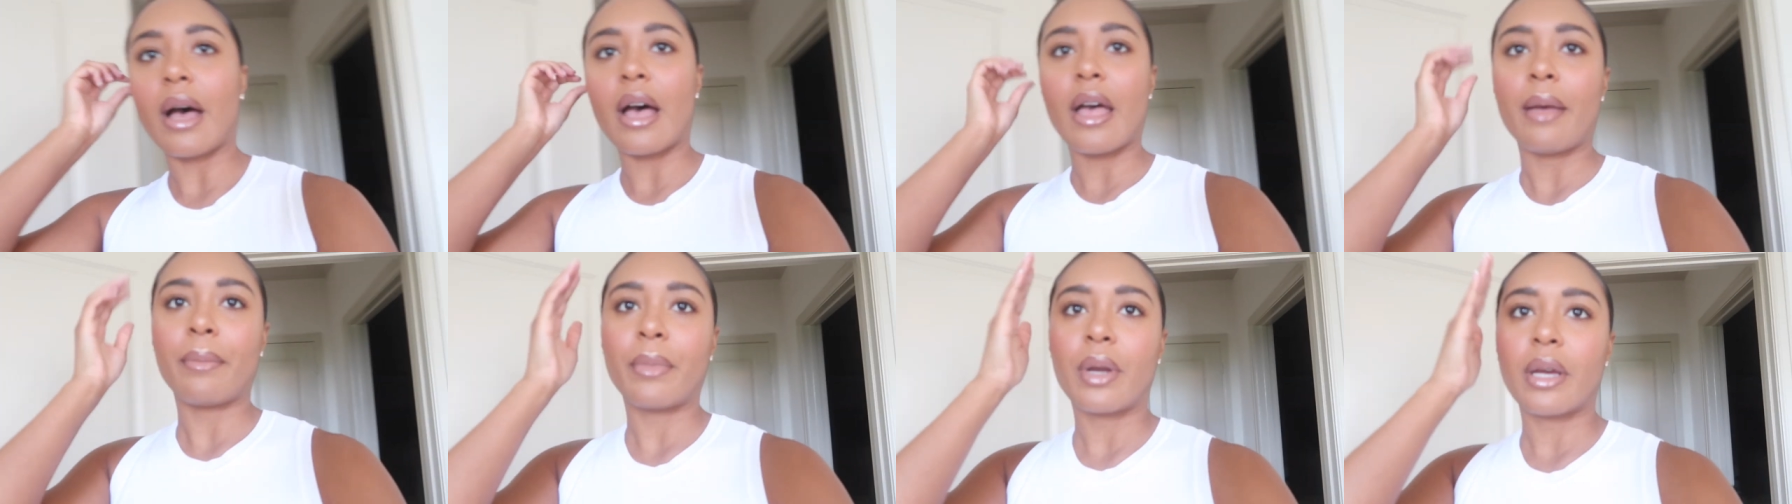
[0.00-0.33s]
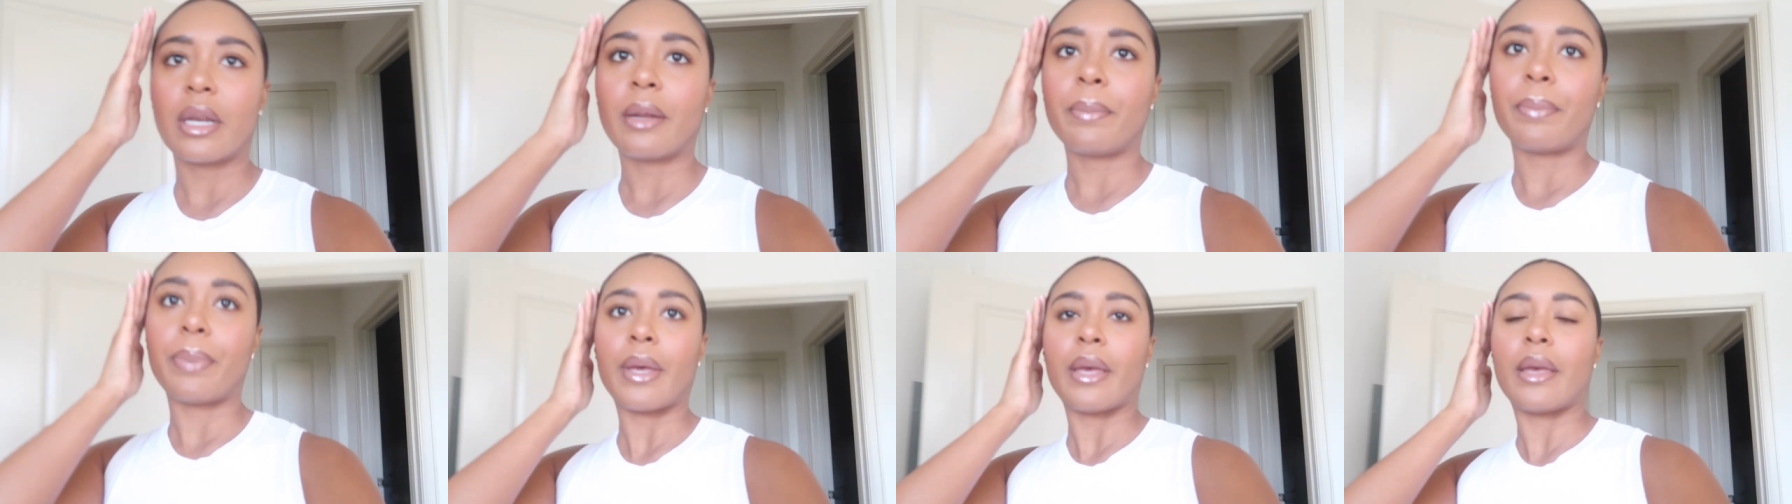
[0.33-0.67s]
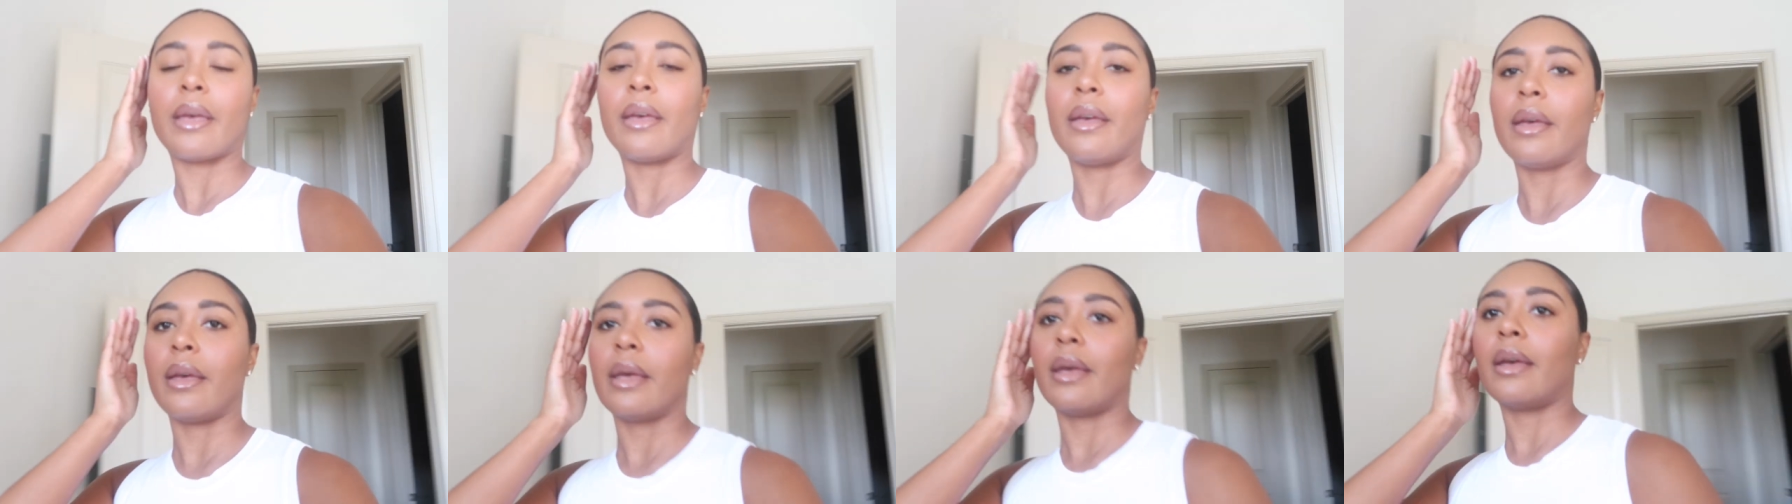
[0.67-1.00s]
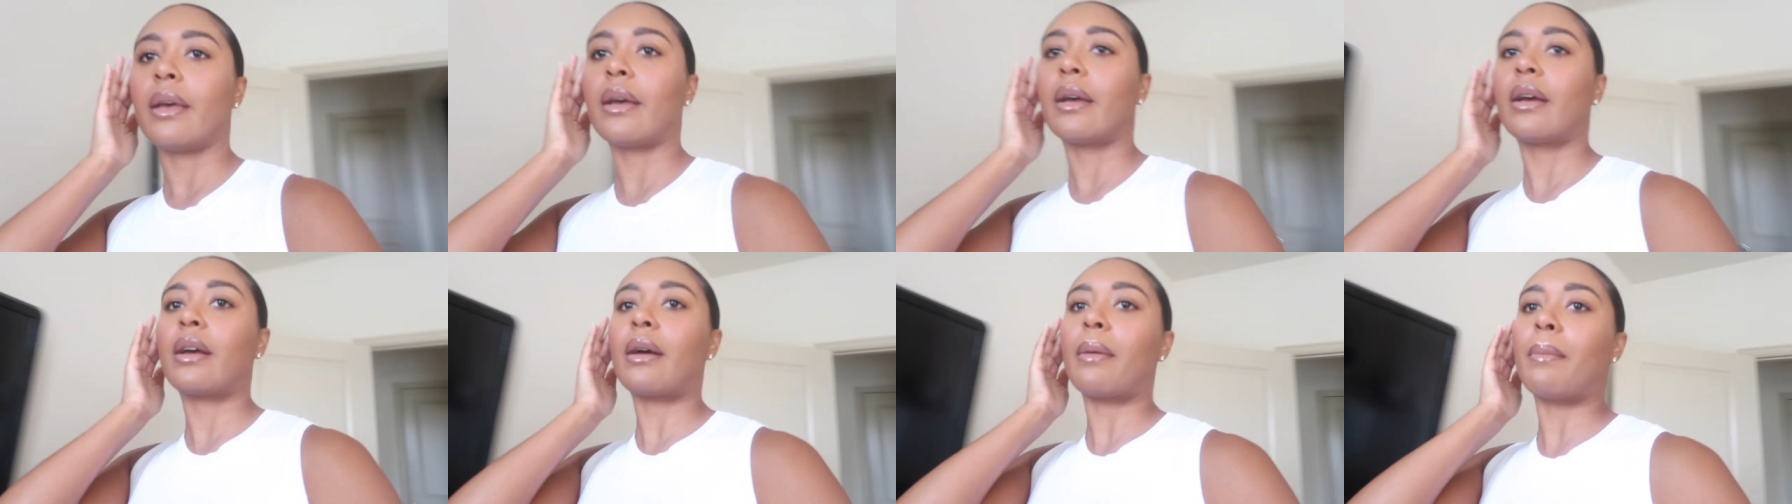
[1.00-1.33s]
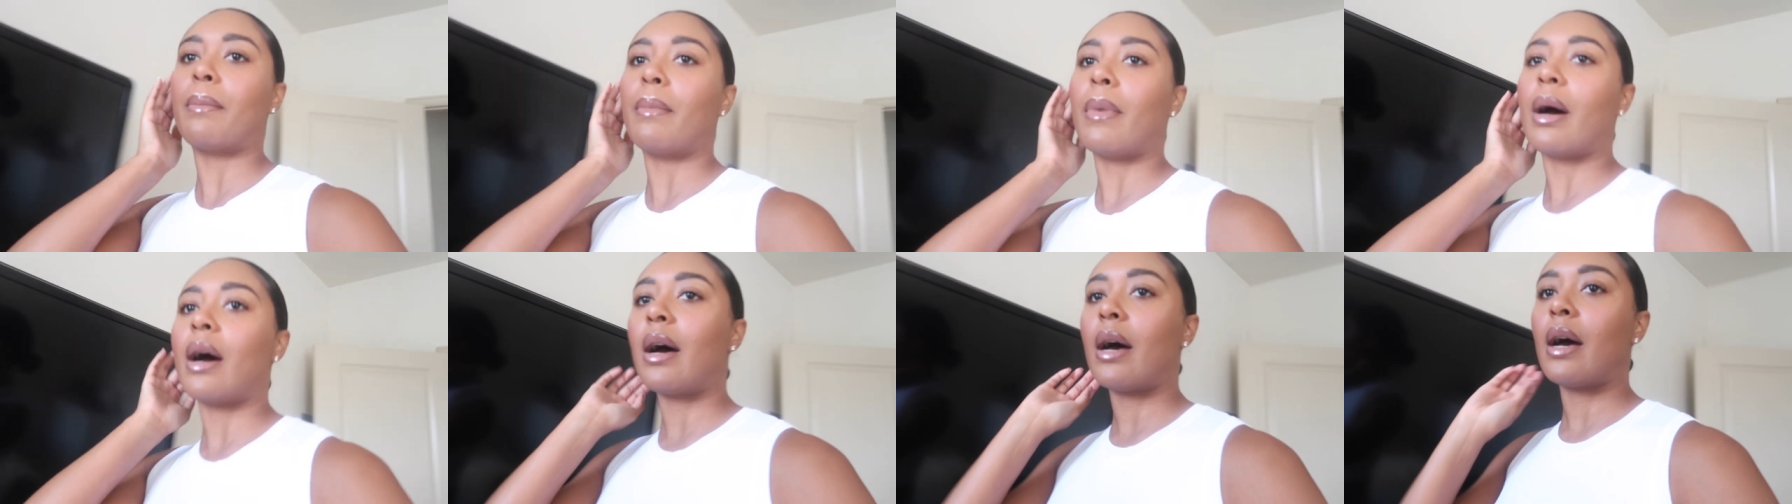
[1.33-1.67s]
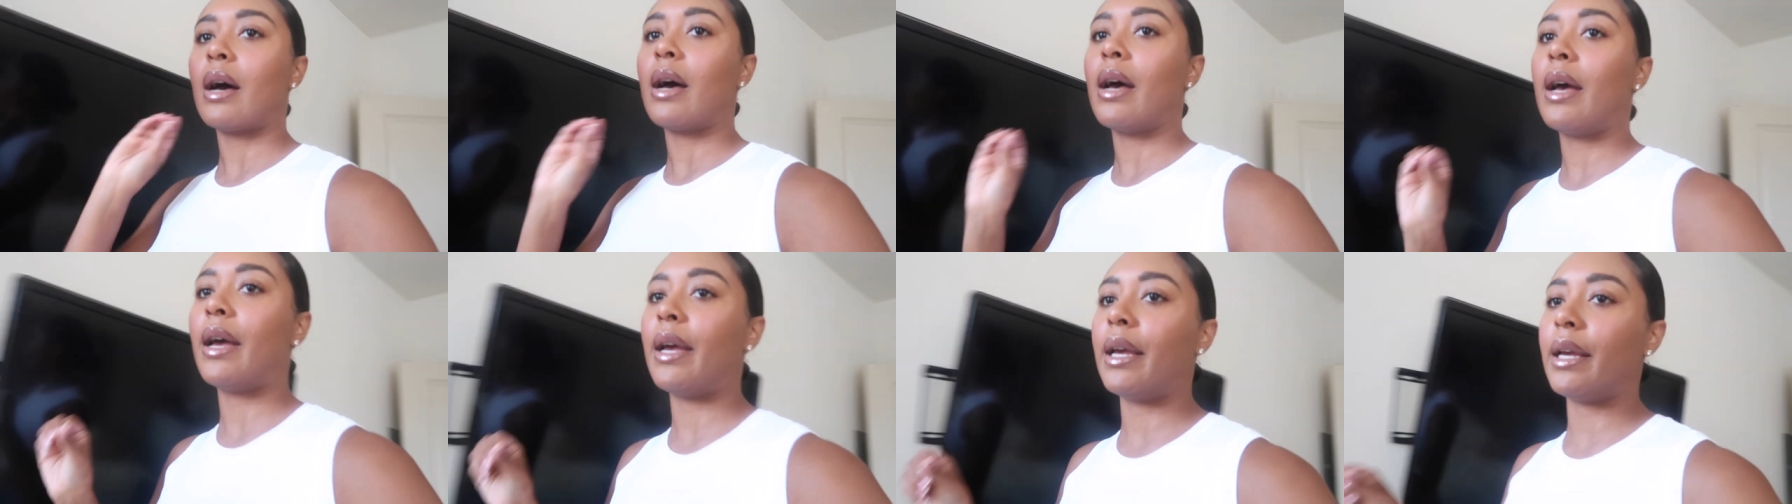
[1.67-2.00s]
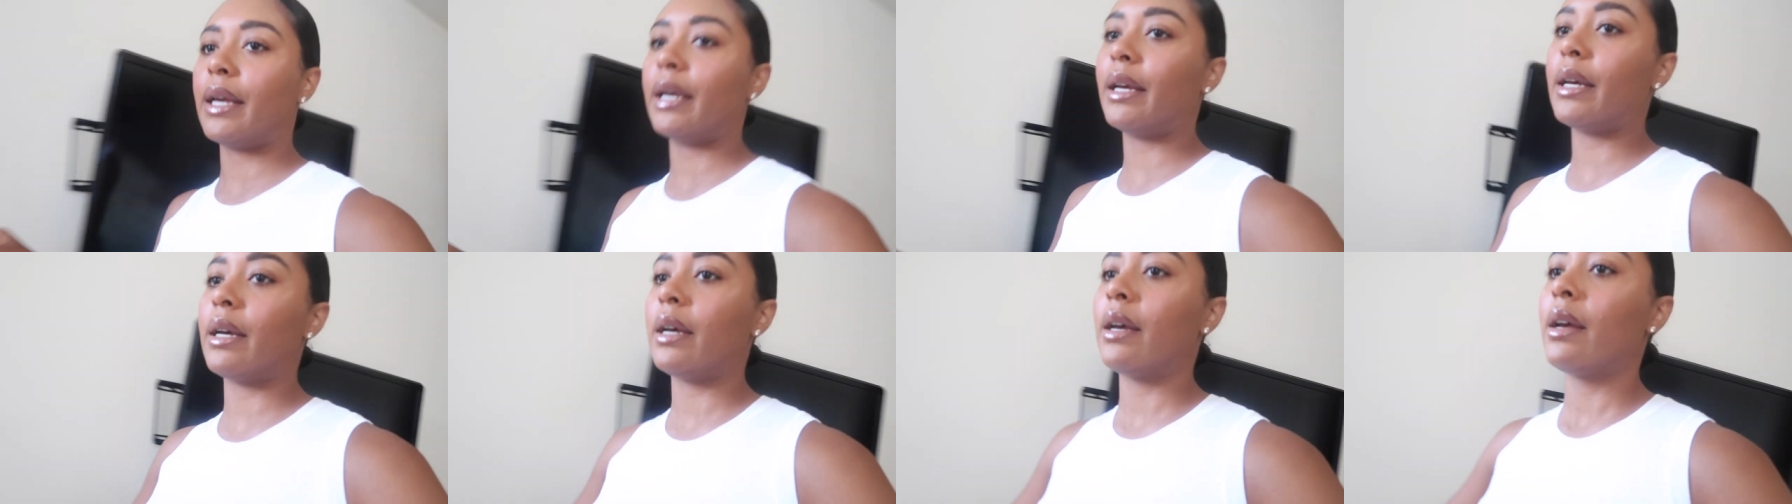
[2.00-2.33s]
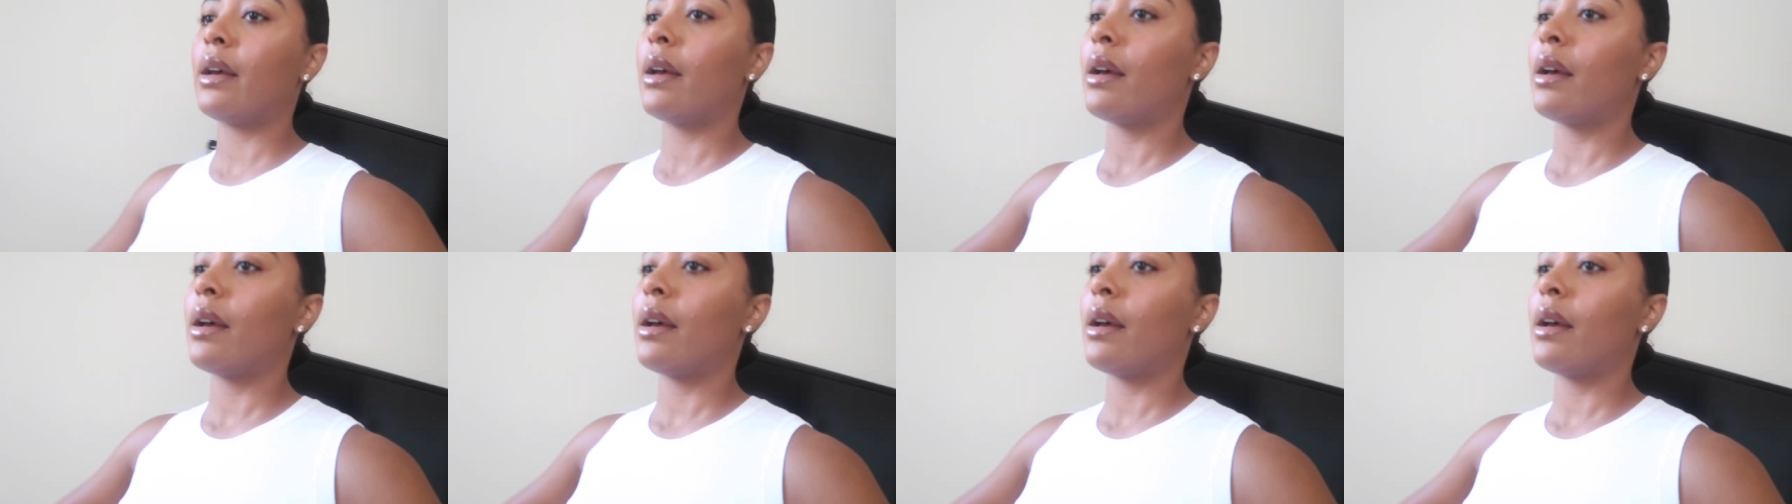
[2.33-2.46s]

I'm gonna pick my